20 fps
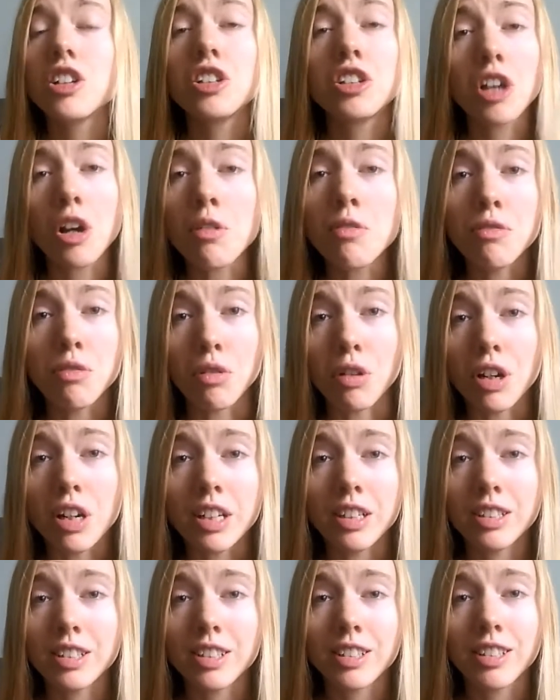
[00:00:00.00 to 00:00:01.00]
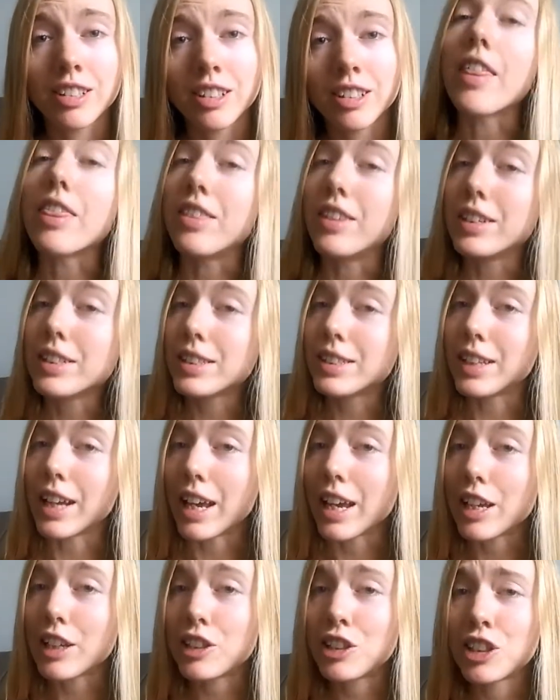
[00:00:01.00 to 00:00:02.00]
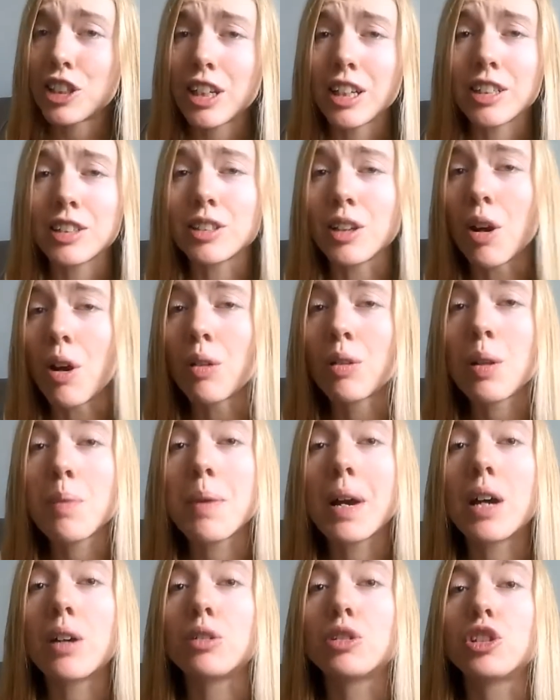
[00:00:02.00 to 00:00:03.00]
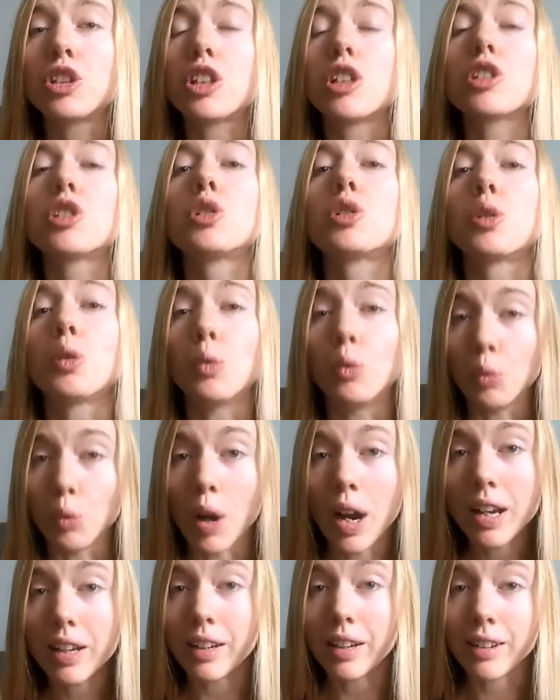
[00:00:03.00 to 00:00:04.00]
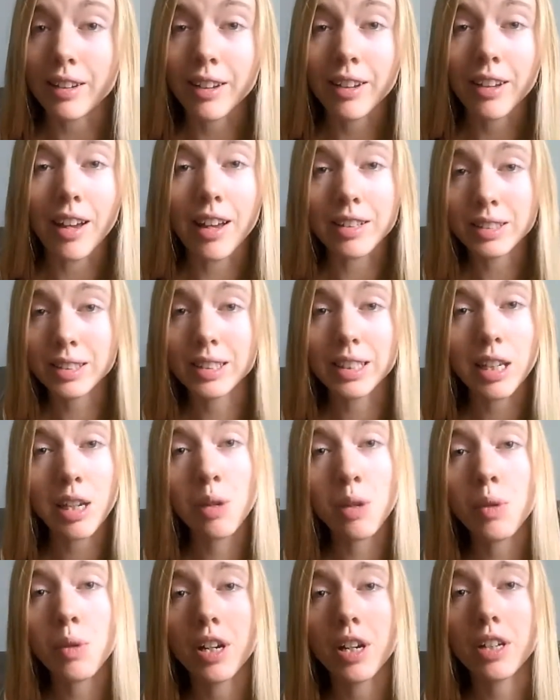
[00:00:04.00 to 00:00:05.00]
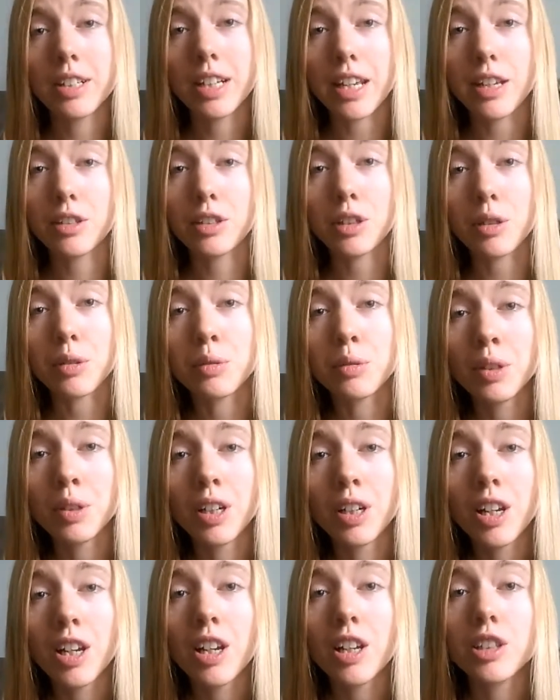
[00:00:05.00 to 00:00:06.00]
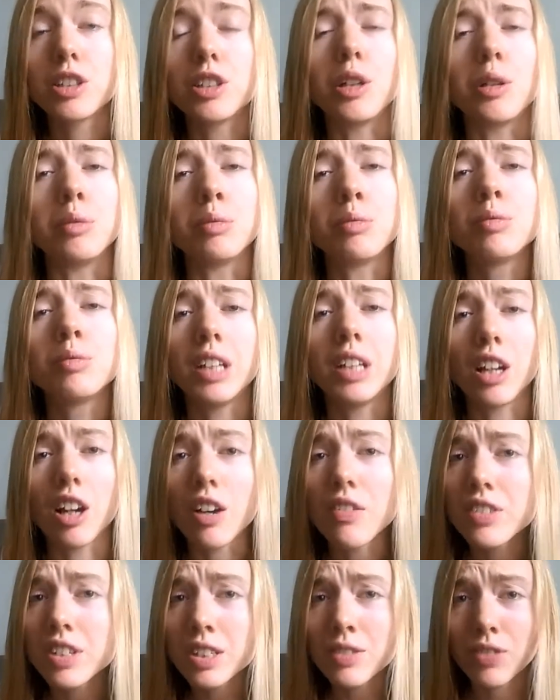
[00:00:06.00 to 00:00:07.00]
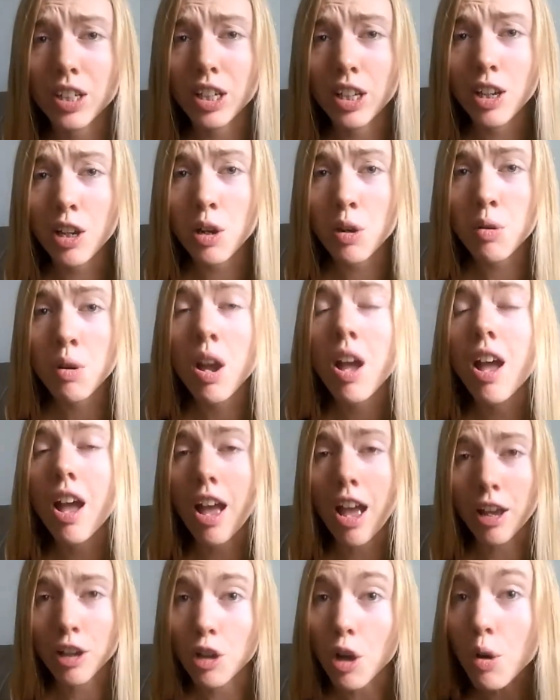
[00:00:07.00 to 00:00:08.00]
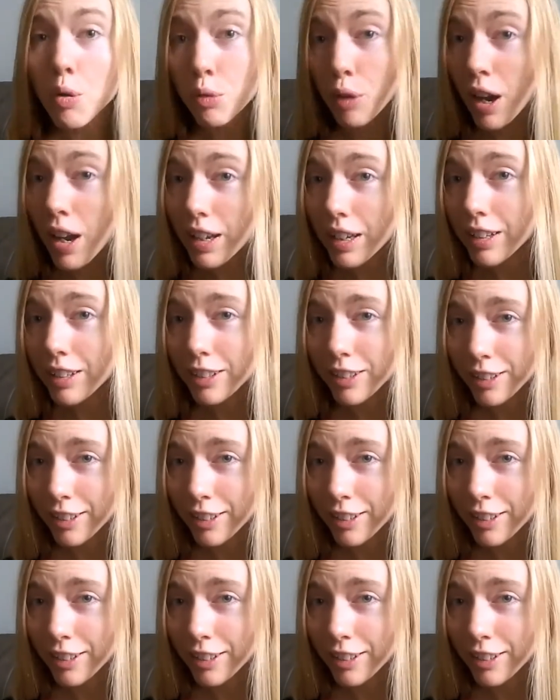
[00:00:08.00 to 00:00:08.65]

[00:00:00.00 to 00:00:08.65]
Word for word: go for it this stage, it's all about just writing and seeing where it takes you. So get off this video and go write.